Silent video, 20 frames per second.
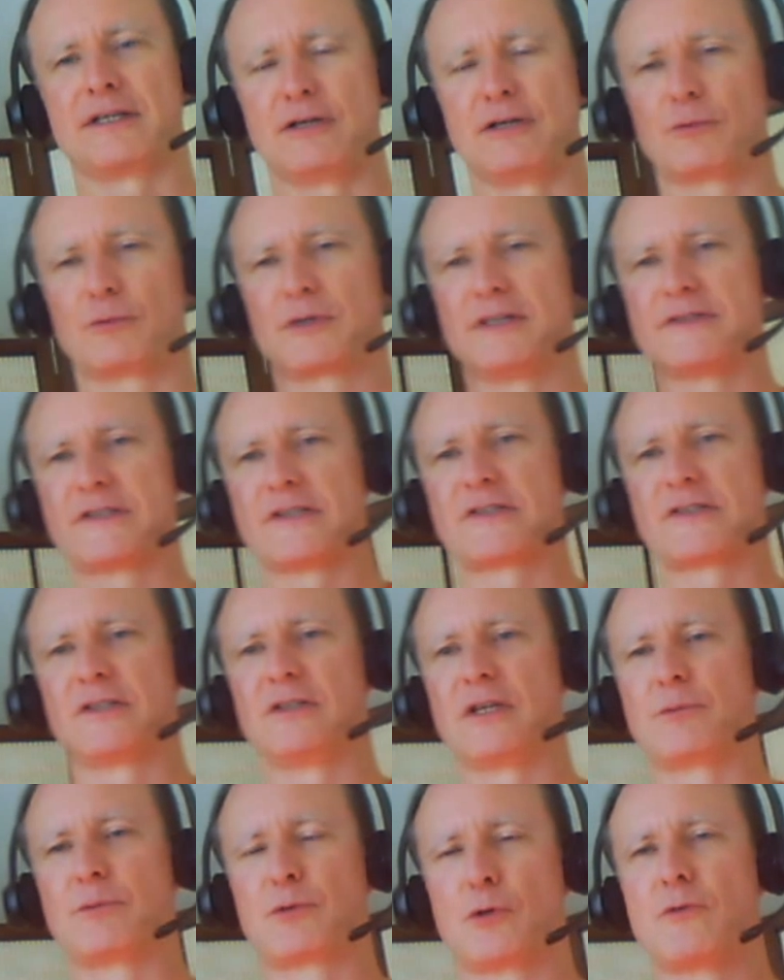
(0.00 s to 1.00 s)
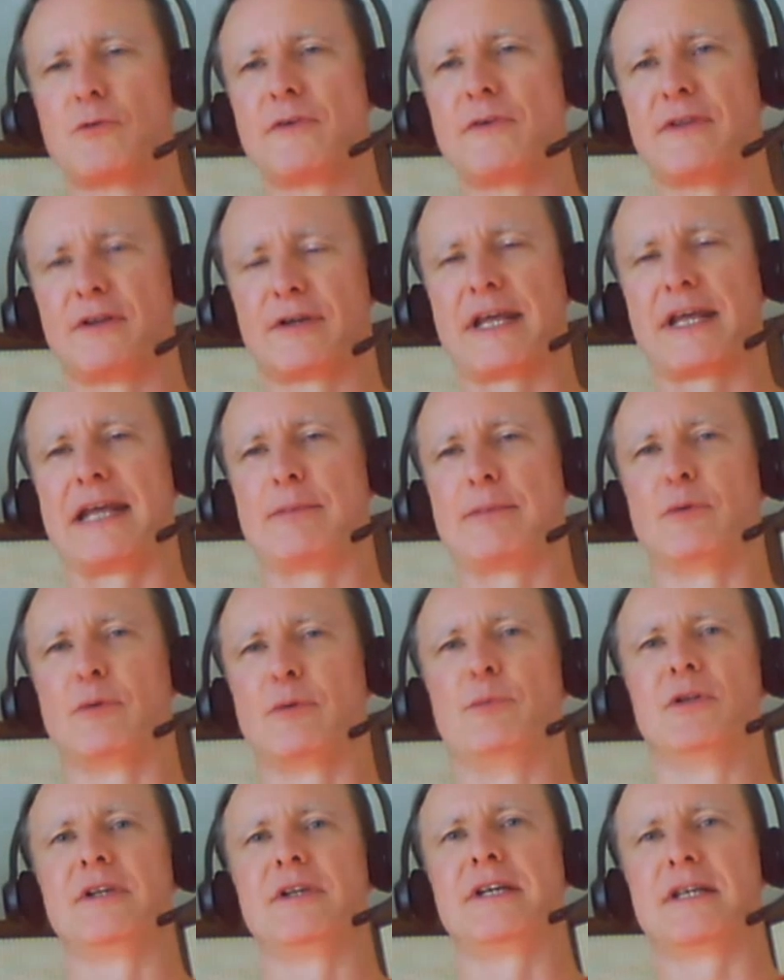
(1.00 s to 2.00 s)
consistently proven their
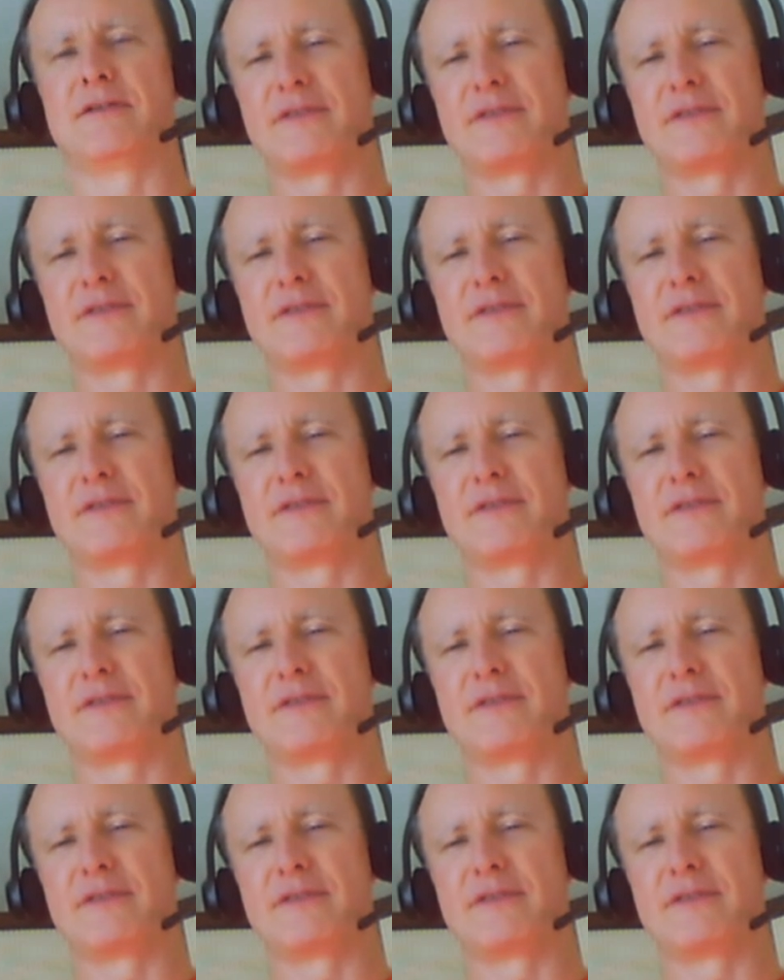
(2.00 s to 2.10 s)
capability